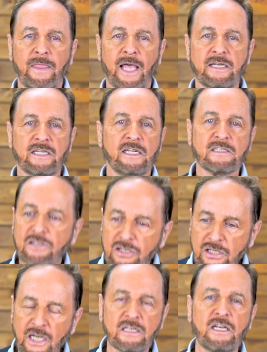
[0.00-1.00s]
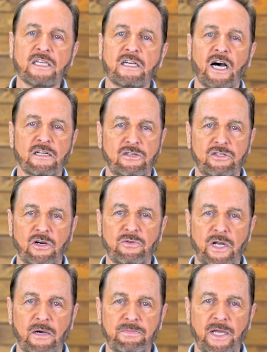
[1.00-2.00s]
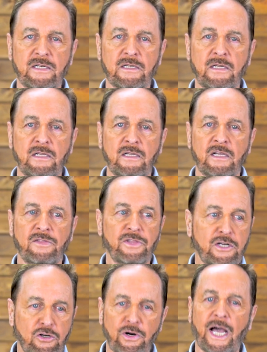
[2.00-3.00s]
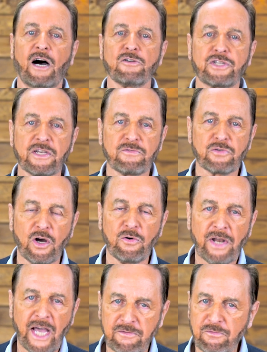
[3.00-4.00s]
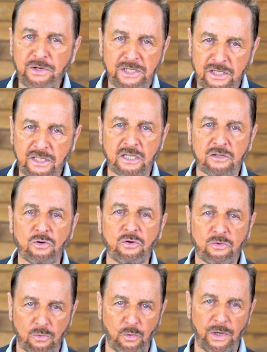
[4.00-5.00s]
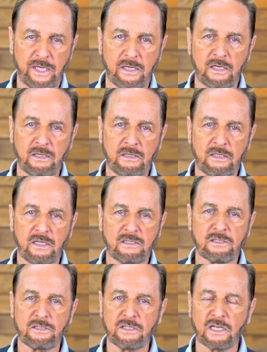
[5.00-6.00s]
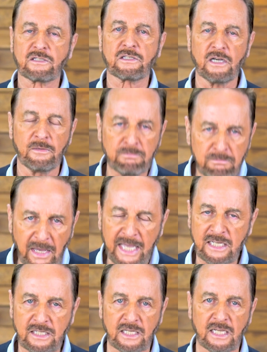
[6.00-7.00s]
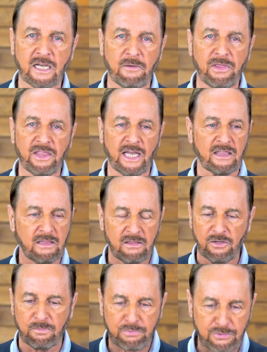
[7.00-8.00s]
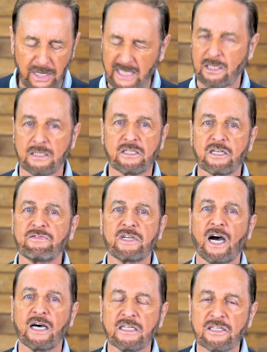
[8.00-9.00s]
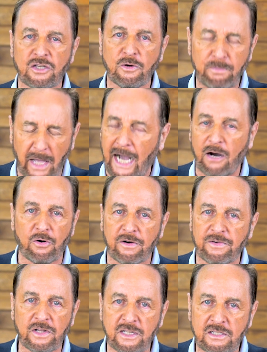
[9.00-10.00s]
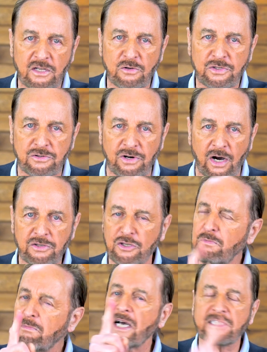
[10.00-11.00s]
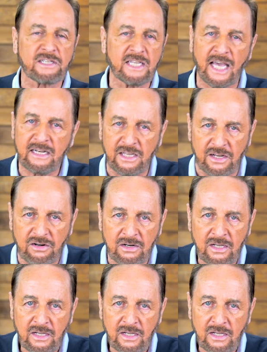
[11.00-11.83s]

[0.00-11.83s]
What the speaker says: And suddenly God showed up, and the crowds have grown every single week. It's just amazing that the presence of God is so powerful and so strong. You must get here.